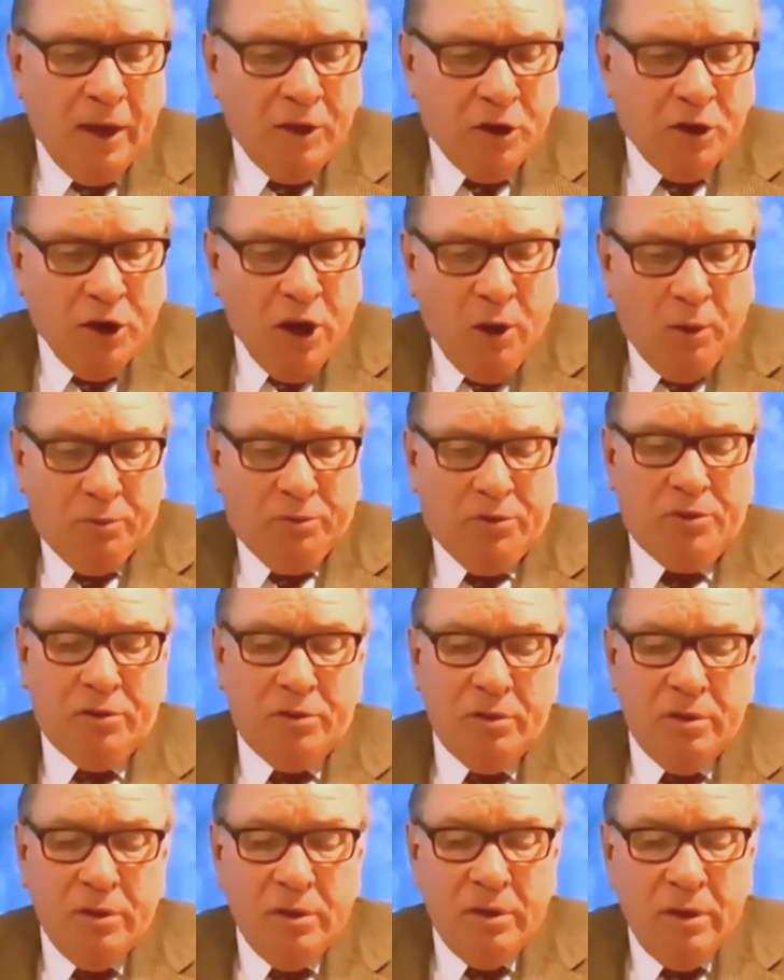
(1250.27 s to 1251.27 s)
In your
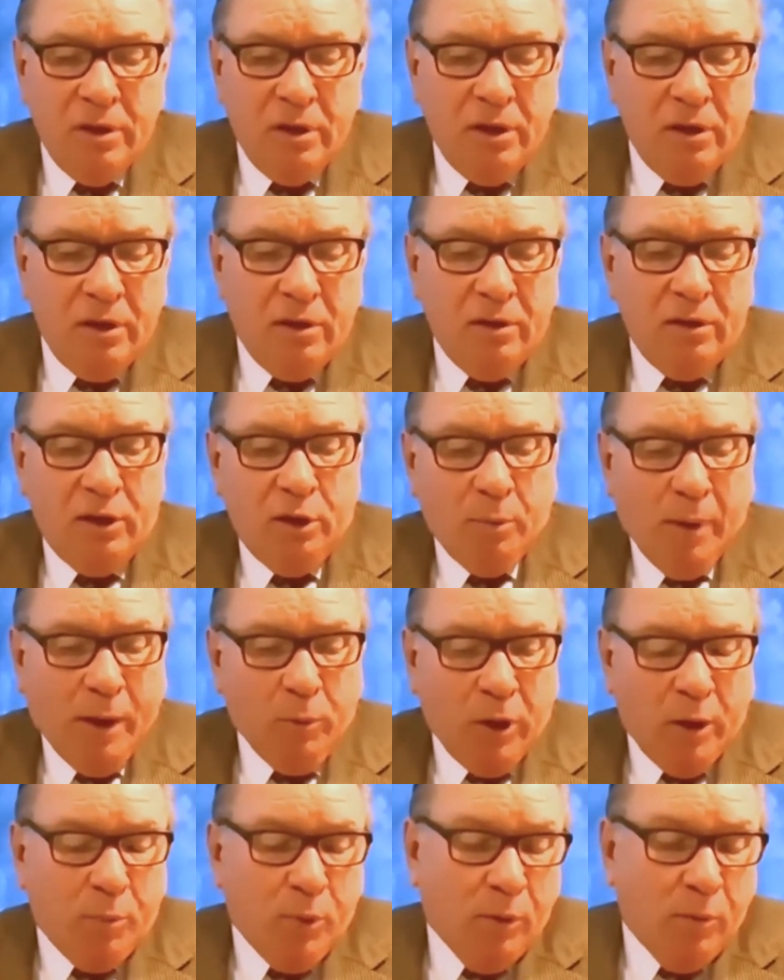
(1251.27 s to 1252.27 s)
notes, you
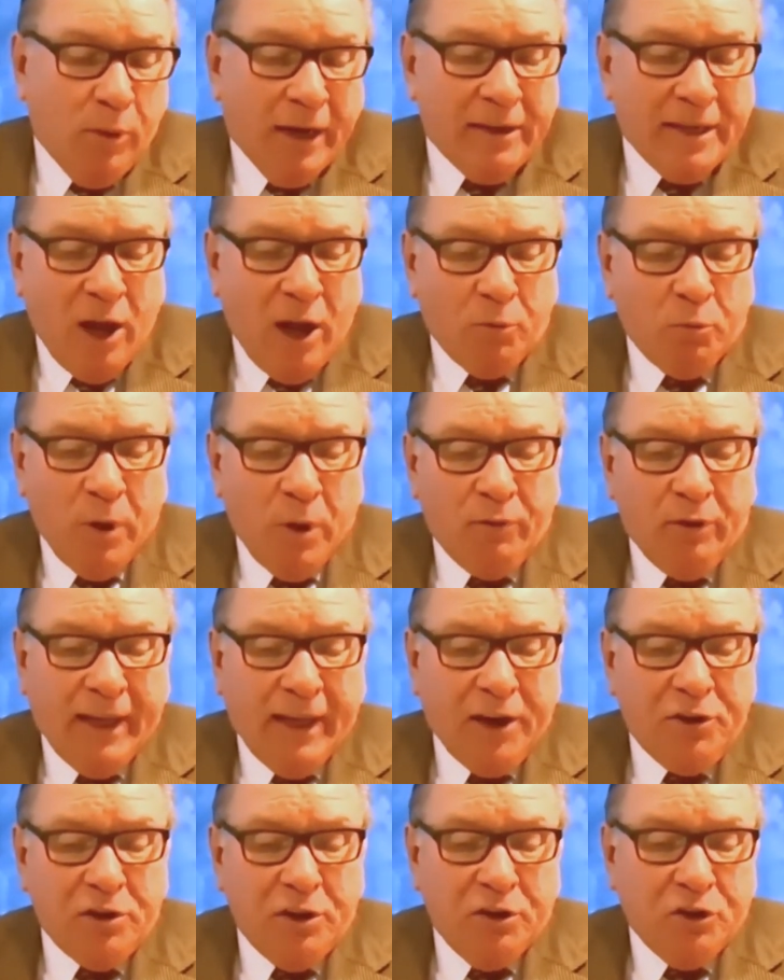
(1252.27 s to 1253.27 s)
might want to put right down
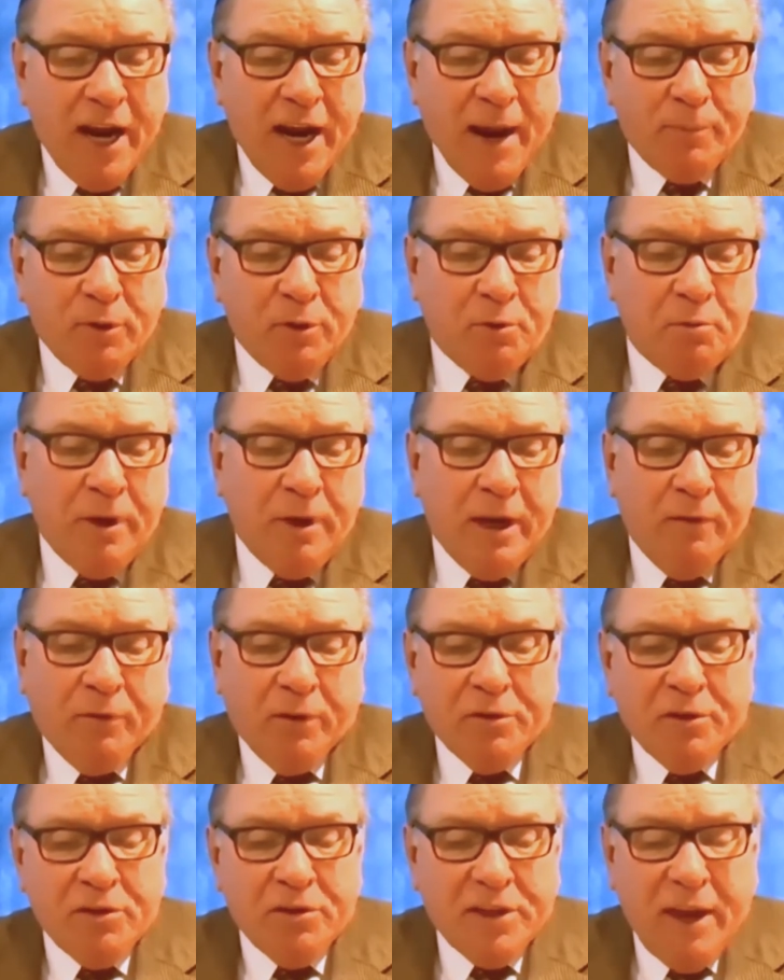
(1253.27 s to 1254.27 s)
Revelation chapter 3,
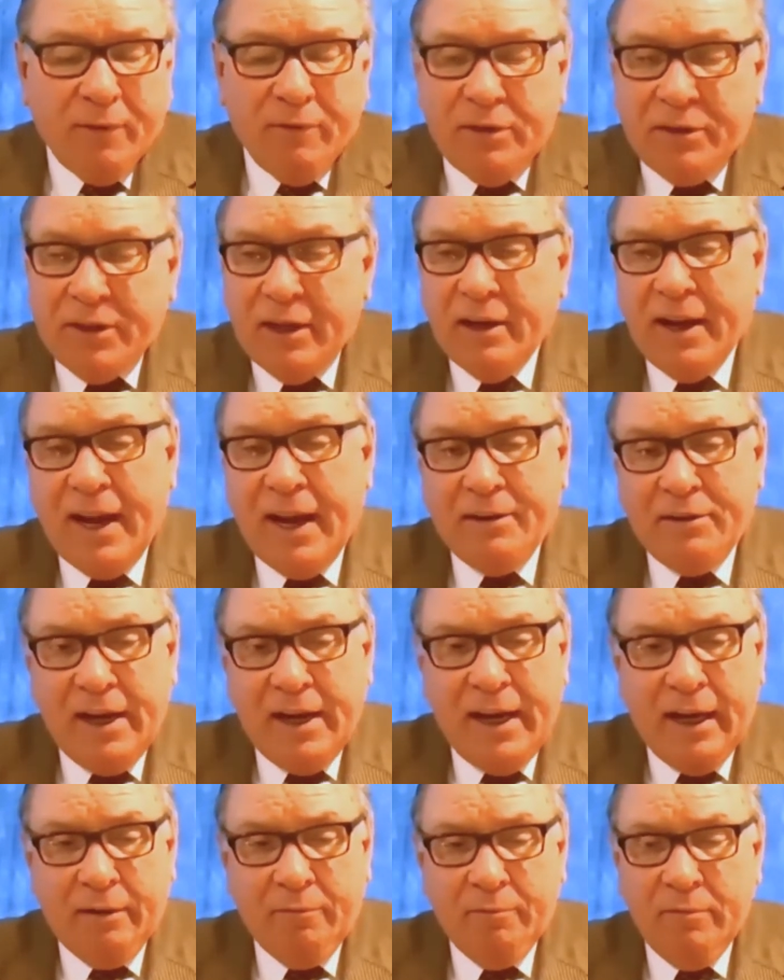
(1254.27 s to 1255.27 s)
verses 17 and
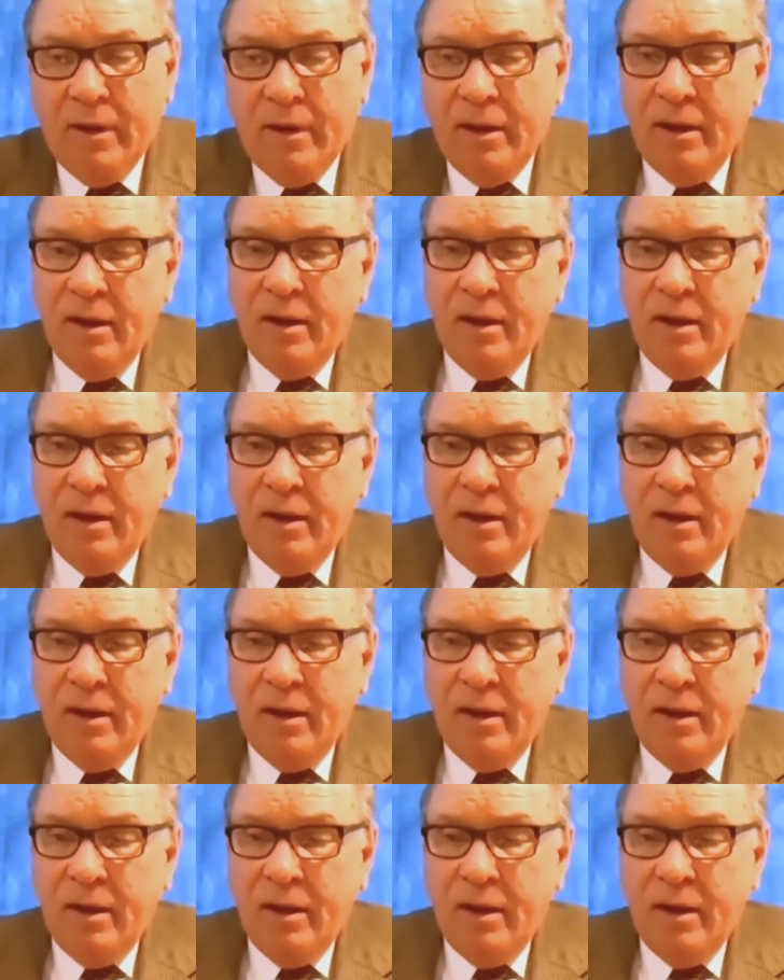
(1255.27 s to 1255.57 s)
18.